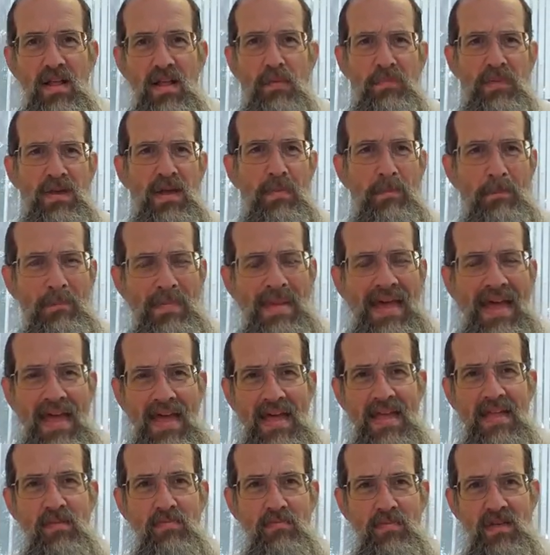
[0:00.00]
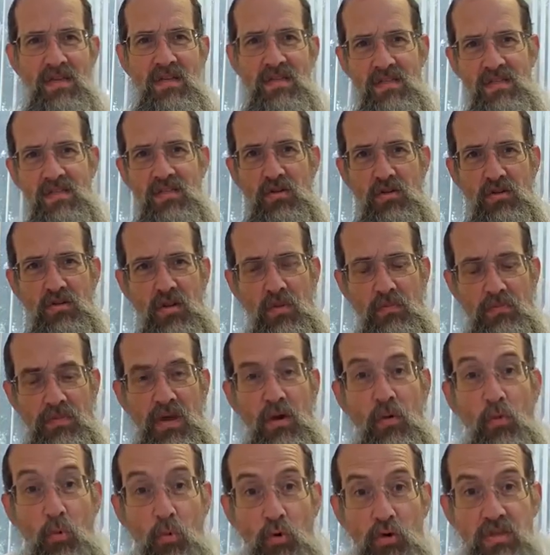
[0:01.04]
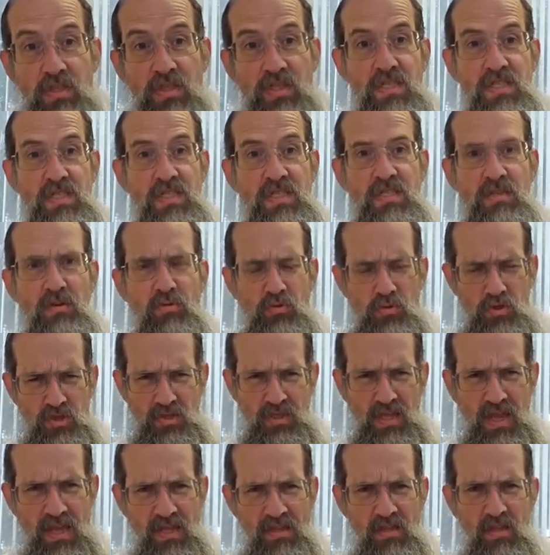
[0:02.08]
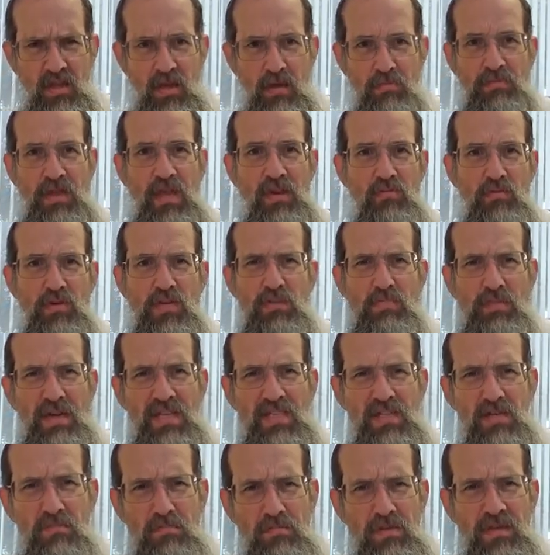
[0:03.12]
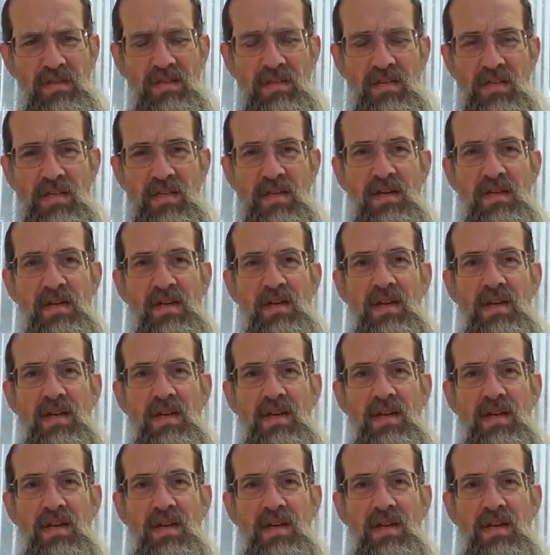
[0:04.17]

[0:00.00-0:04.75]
Be a man means, don't be a wuss, or stand up, take responsibility.